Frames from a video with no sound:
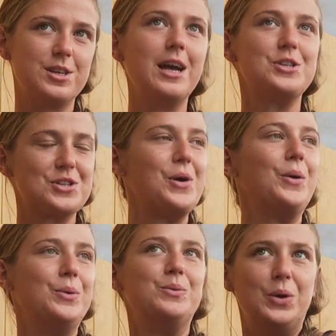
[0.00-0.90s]
So yeah, just
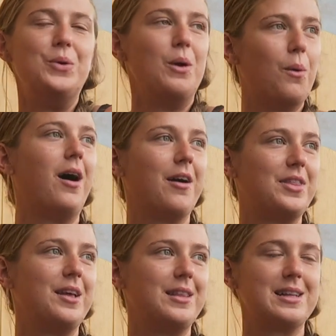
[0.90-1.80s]
own who you are. I
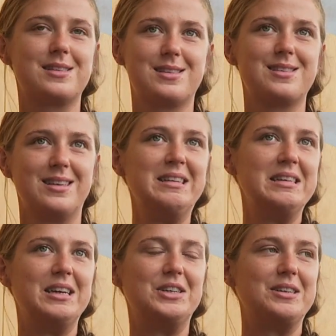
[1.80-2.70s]
think that's
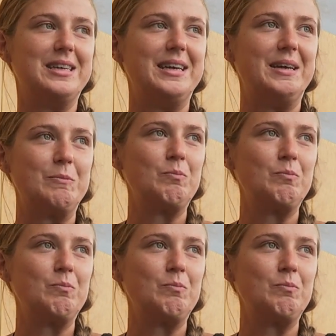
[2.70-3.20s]
a good key.